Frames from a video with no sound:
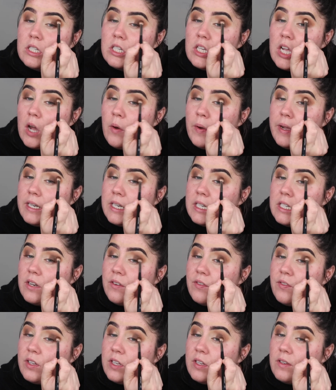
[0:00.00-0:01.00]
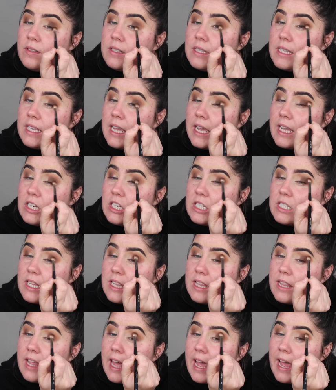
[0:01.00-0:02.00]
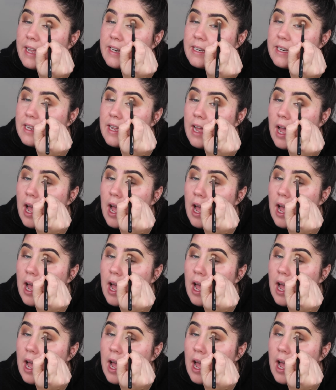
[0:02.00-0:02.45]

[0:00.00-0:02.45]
go in and diffuse the edges of that